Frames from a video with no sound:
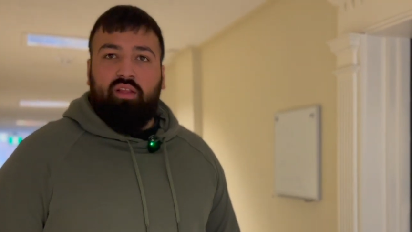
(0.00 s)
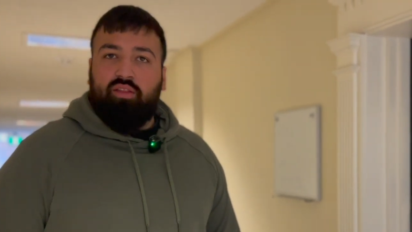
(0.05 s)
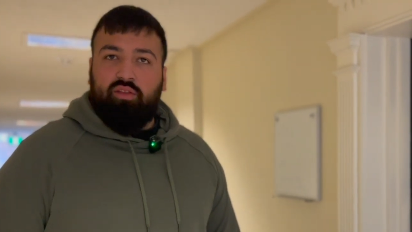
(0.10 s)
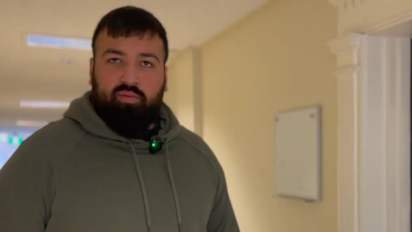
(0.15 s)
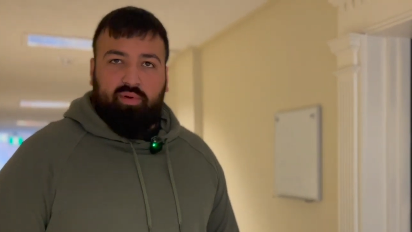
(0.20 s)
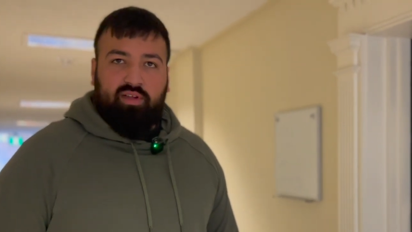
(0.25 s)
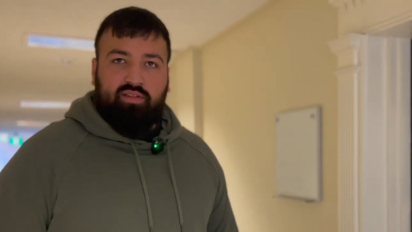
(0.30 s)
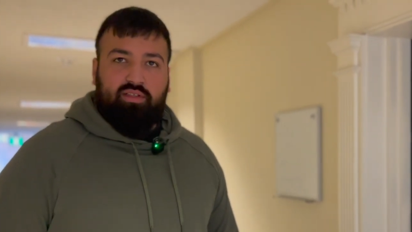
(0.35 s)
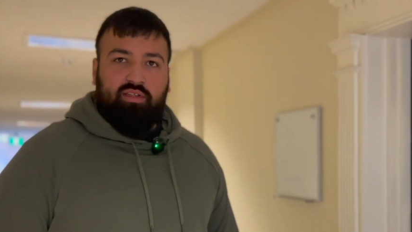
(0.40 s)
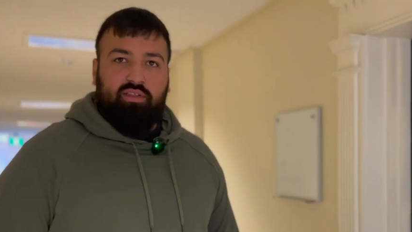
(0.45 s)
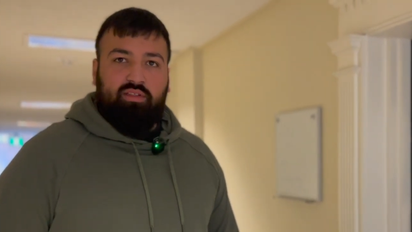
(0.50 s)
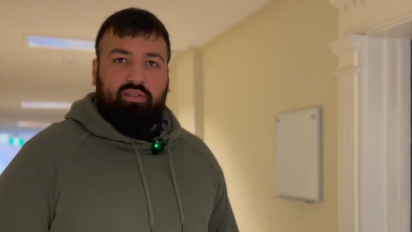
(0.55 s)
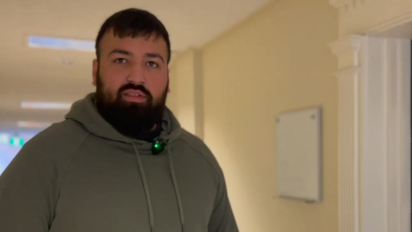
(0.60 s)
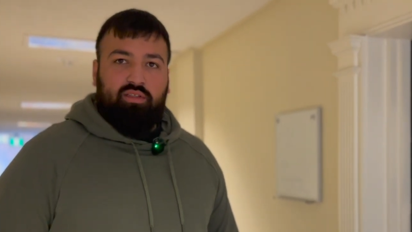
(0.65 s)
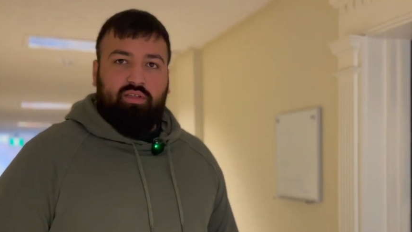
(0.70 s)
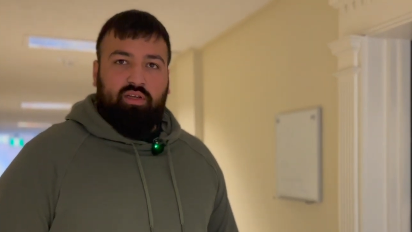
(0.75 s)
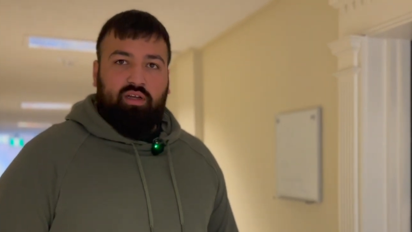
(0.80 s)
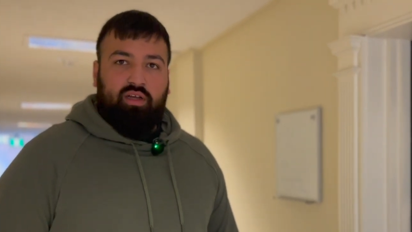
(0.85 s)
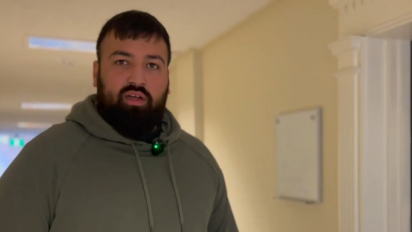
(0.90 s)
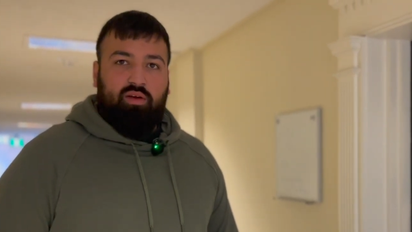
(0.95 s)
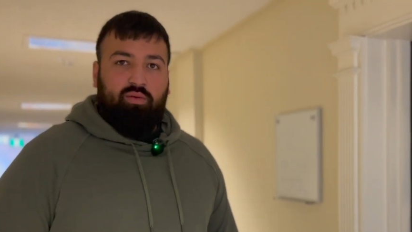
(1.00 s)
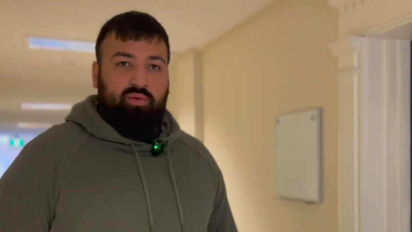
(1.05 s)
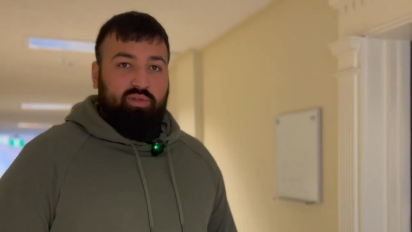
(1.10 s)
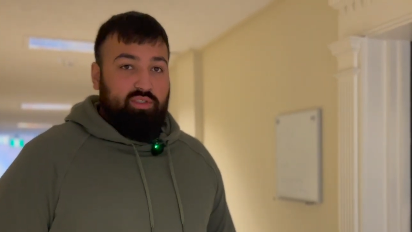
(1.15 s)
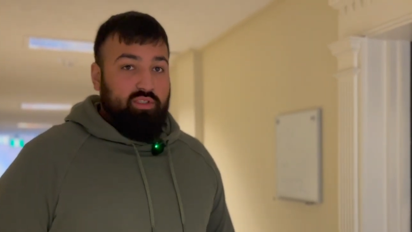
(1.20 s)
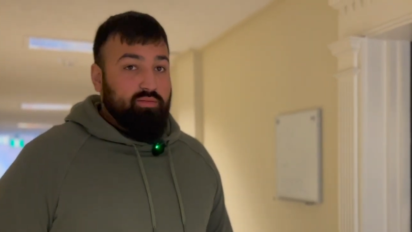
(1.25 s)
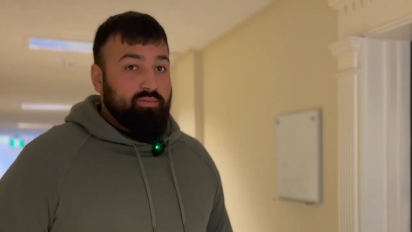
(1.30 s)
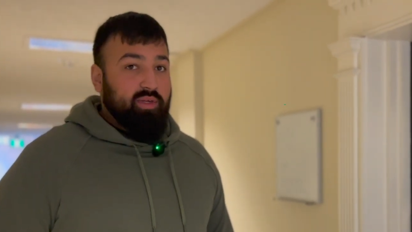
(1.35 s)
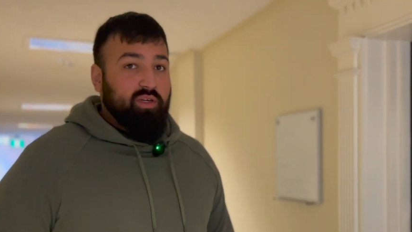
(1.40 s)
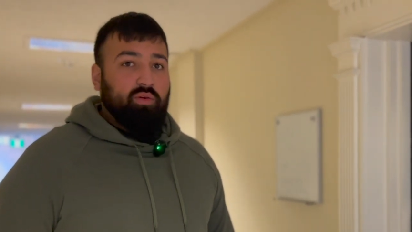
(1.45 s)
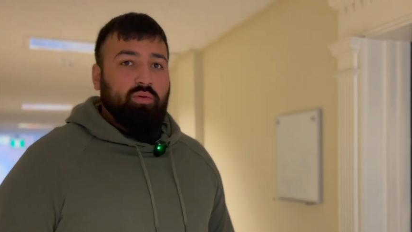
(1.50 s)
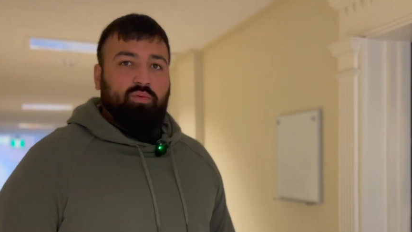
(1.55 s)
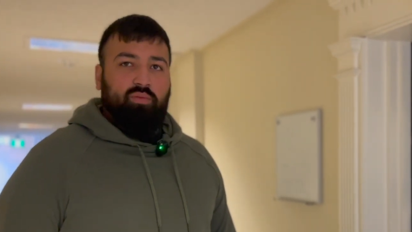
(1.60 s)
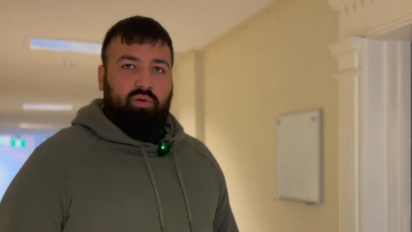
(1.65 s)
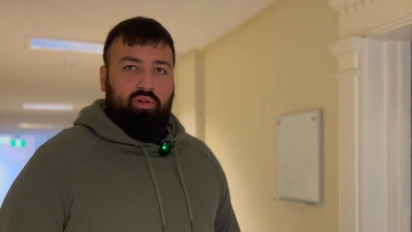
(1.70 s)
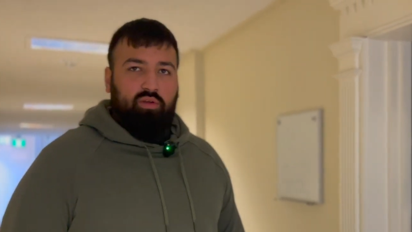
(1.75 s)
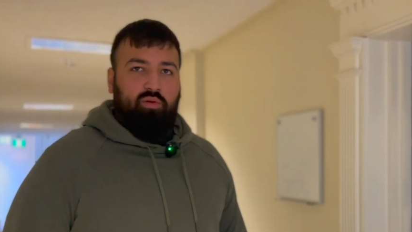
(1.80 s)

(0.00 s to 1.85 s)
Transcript: residents, which has been going really